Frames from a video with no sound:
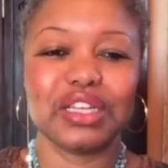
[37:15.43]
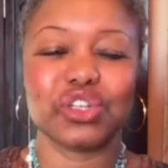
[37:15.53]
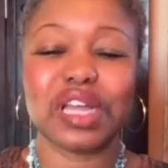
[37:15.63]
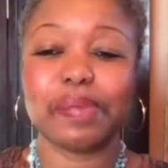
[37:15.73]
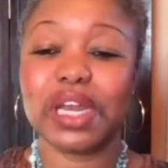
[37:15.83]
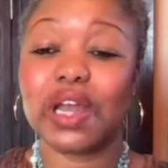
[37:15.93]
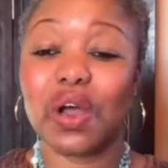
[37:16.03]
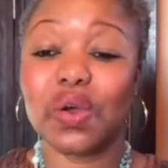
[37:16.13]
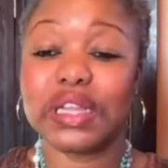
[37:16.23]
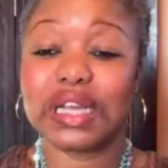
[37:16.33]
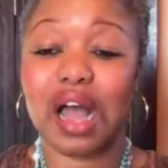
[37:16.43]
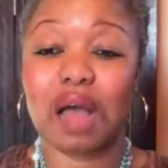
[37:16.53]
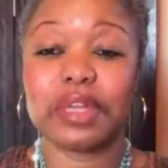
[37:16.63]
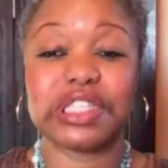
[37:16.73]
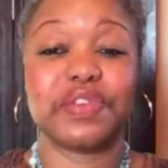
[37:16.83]
So let me know in the
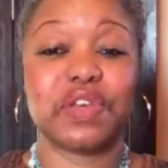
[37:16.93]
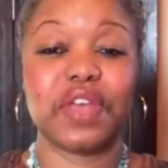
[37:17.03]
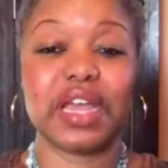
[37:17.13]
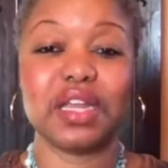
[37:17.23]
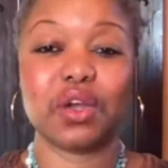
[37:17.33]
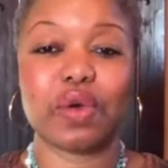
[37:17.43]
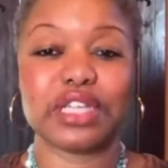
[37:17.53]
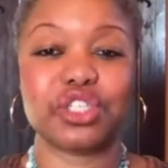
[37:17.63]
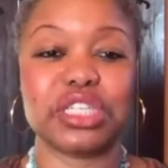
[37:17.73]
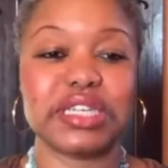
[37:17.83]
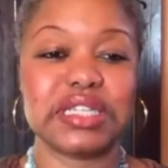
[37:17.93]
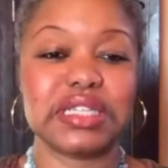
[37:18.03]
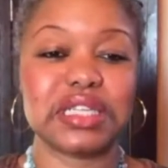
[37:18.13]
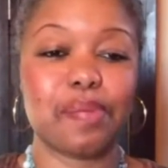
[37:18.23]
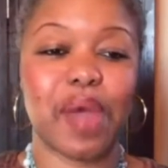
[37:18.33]
comments if you have any
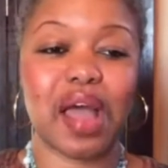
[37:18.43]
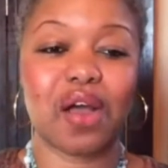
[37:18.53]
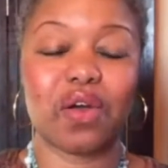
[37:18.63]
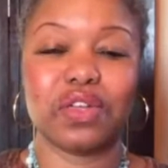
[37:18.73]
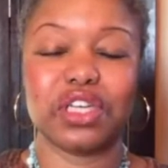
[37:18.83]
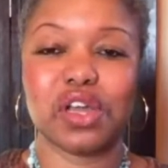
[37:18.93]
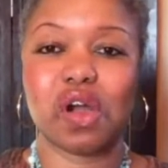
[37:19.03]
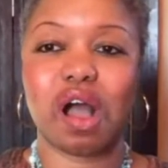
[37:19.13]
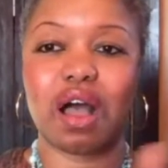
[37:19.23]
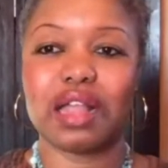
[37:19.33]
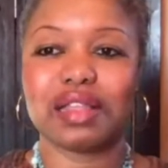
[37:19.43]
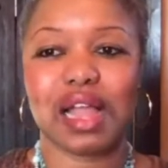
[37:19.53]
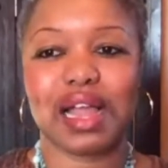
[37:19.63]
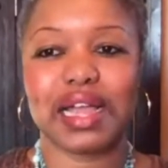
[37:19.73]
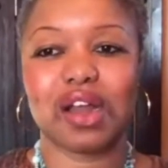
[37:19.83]
questions about,
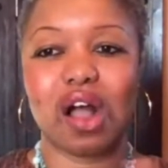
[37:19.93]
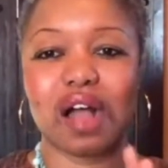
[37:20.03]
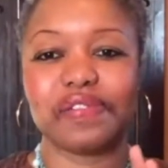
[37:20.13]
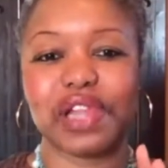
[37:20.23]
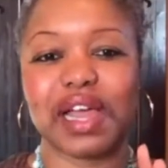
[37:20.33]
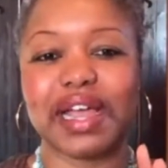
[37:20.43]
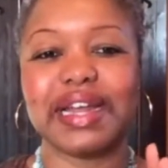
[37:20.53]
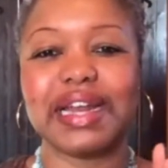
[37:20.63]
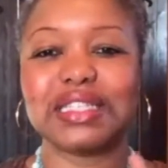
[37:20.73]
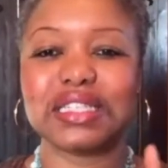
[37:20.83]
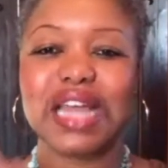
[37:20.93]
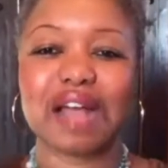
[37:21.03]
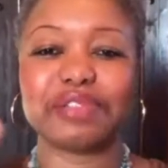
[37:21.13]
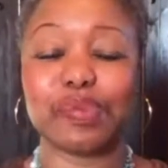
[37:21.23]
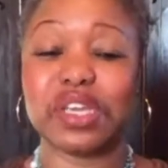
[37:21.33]
online, offline, and it doesn't
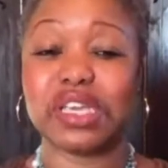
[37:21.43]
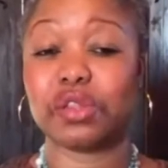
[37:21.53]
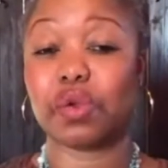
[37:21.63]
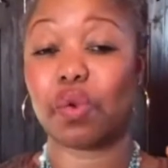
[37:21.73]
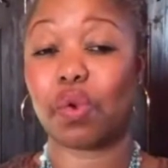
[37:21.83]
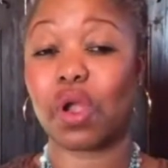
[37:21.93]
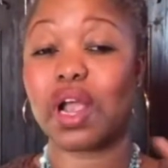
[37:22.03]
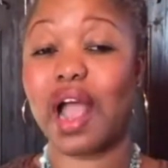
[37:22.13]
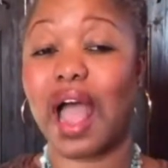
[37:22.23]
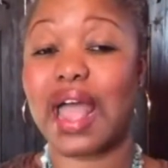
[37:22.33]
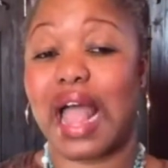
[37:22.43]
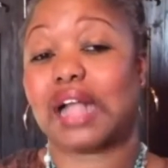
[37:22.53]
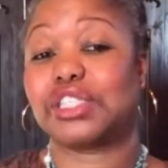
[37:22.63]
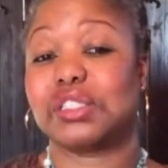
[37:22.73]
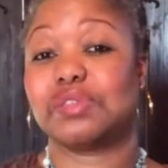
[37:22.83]
have to be either or. I
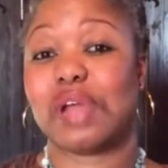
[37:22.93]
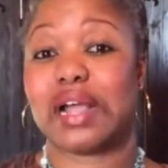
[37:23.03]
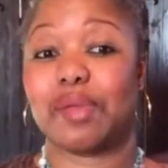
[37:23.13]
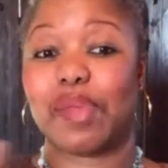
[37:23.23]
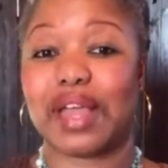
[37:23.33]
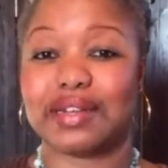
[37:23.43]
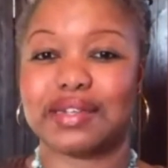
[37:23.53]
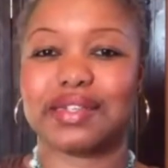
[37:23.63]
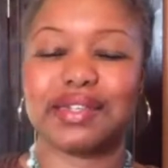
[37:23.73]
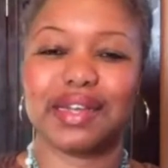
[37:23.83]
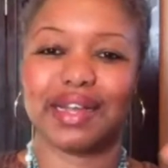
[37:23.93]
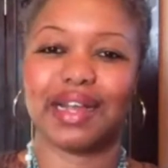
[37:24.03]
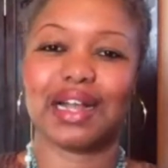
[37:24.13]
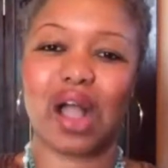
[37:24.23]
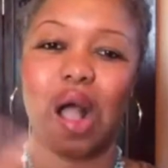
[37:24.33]
actually recommend
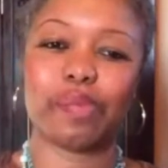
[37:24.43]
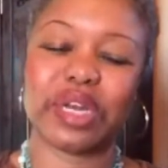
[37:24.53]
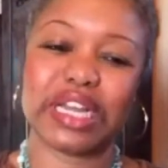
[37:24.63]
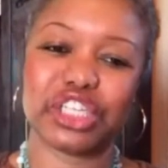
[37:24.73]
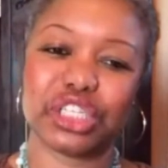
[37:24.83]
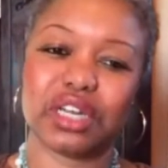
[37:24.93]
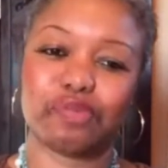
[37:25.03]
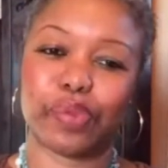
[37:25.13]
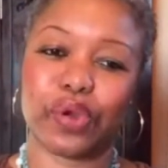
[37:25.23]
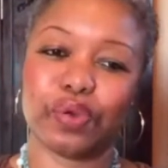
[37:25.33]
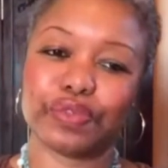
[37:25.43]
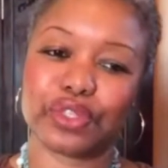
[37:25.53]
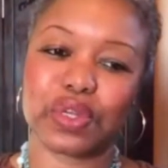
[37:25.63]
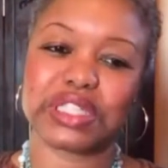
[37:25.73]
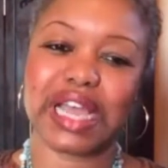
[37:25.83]
a combination of both.
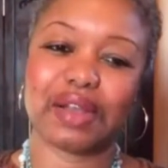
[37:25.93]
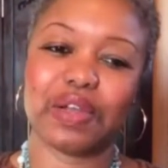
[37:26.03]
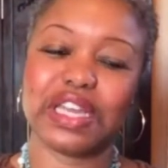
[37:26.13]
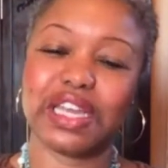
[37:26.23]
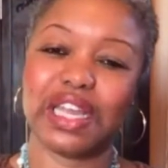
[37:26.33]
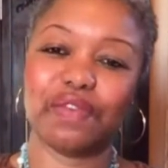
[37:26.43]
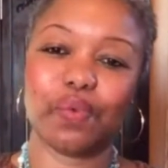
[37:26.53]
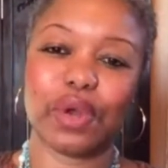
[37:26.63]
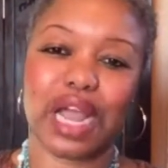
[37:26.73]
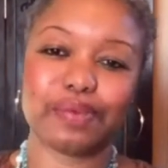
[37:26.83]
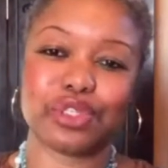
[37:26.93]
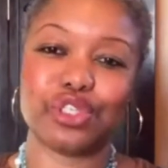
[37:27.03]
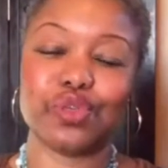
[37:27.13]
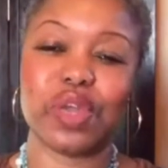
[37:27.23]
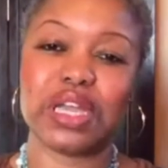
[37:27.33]
So it's even when I was
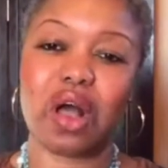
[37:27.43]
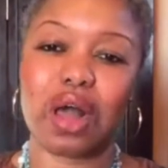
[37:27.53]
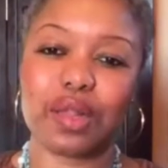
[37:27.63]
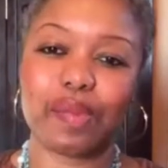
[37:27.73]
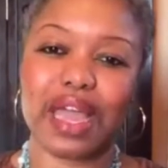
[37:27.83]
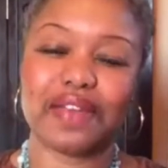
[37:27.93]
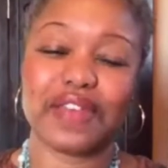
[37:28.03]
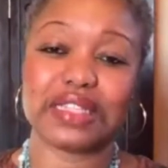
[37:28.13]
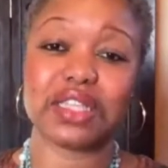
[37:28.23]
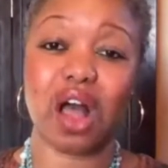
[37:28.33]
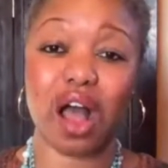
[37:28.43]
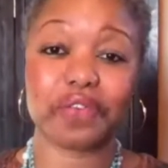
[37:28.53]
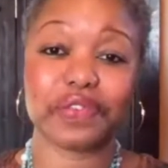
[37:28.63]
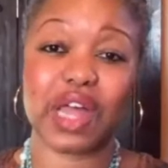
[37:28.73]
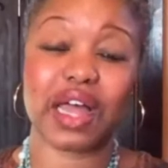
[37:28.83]
doing all of my events
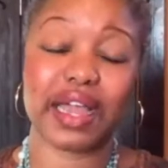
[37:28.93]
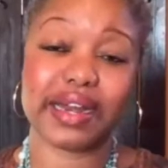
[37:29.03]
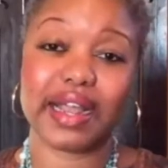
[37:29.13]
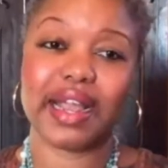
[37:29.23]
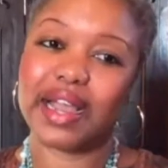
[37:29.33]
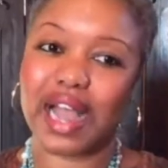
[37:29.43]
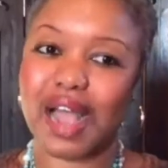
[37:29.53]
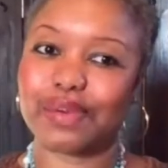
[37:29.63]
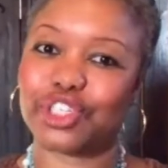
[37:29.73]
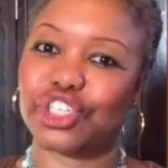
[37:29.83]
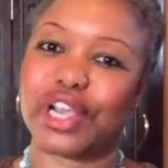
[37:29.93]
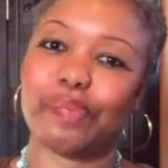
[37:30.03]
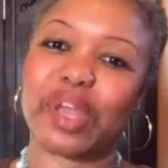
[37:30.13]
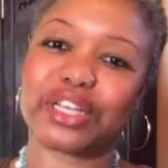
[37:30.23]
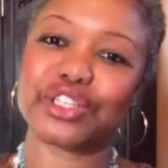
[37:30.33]
offline, I would
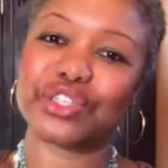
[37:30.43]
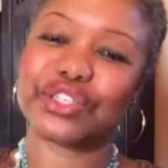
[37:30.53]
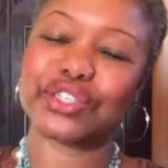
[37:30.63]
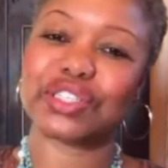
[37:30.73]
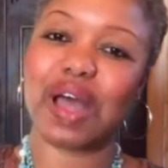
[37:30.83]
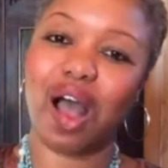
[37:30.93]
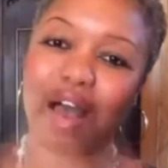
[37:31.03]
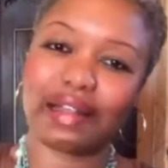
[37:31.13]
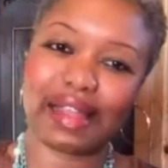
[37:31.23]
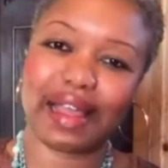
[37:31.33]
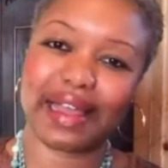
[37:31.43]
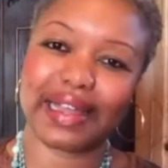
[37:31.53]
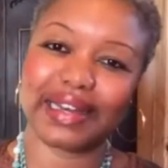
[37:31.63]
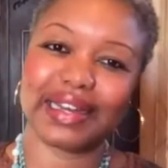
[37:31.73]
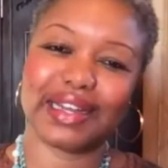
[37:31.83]
share pictures
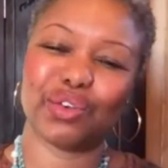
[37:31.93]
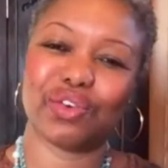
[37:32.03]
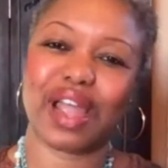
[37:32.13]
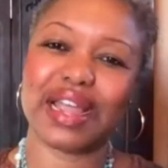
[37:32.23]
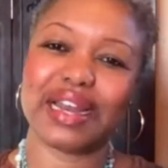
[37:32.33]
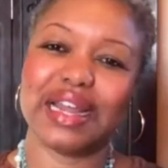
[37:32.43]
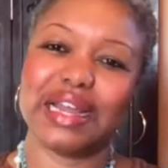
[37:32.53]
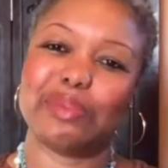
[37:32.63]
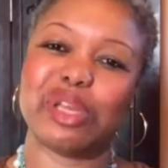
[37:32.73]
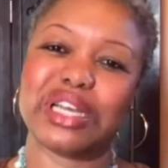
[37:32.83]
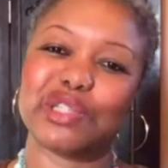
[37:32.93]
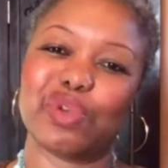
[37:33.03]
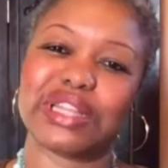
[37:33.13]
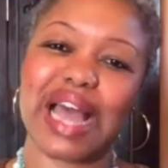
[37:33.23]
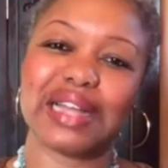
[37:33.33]
online, right? Because
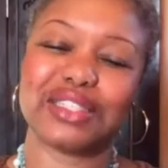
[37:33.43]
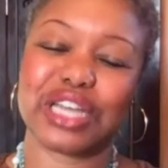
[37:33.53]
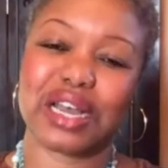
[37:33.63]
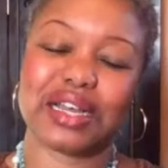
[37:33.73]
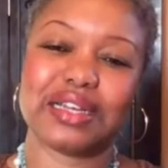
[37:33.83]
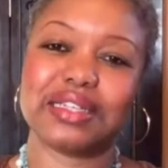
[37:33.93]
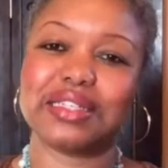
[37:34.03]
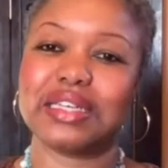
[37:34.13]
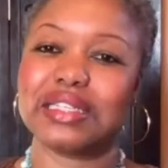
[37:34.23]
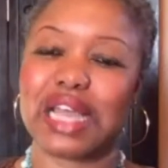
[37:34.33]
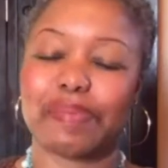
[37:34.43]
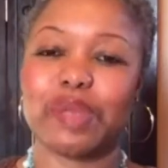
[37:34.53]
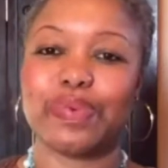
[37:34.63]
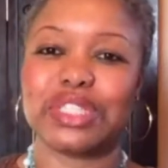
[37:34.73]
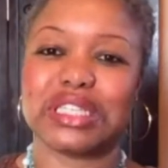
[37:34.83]
what that does is
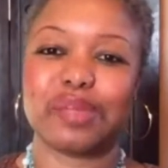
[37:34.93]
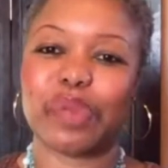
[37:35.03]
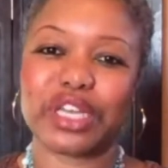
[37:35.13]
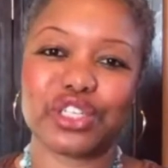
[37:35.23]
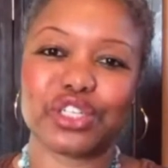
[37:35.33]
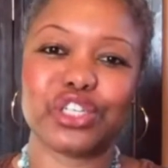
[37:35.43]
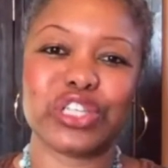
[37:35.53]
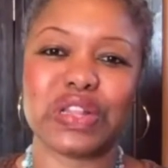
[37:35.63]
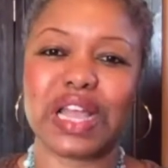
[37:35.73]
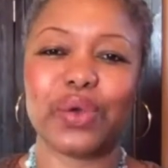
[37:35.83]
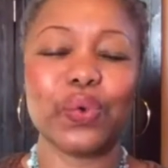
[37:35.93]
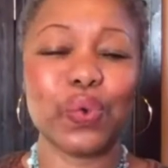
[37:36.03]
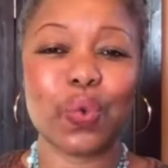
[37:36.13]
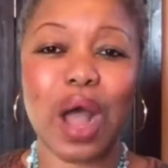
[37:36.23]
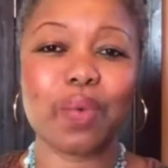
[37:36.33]
people see the pictures and they're like,
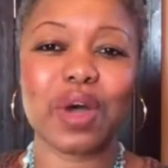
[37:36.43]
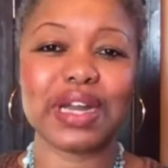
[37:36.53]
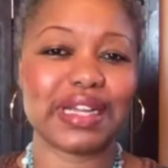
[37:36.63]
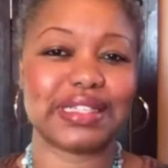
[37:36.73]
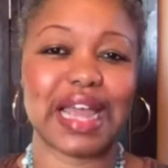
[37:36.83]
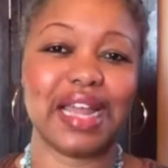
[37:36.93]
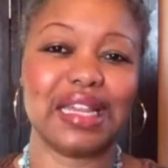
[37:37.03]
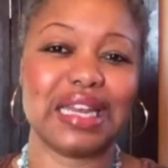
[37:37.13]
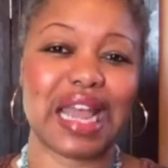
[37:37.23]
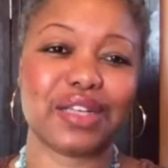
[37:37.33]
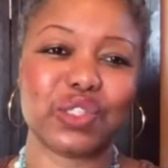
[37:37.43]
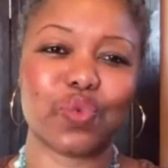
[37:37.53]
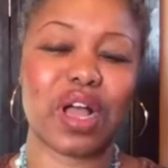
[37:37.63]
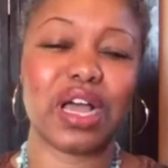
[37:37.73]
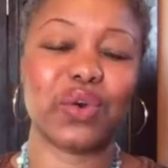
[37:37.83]
ooh, I want to attend the next
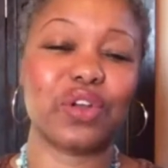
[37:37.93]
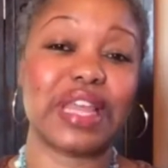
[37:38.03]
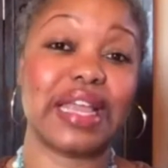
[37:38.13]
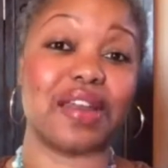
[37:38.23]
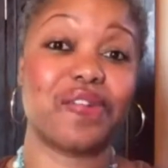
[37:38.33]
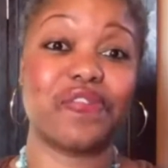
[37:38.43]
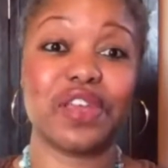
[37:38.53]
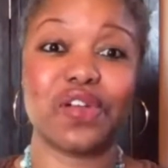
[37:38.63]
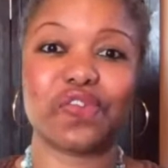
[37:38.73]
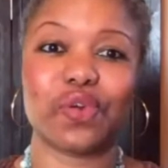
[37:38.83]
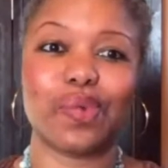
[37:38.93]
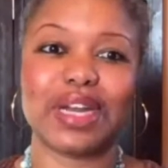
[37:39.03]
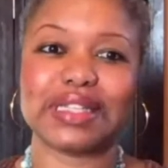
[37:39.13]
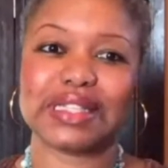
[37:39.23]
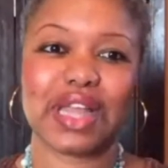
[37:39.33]
one, or they get a feel for
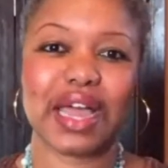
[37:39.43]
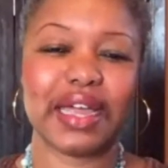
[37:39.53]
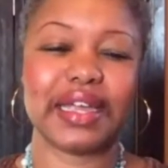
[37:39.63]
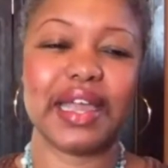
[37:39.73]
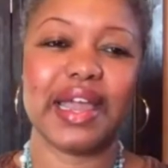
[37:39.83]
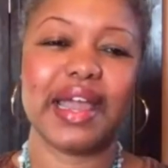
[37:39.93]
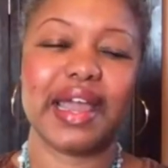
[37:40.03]
what it's like.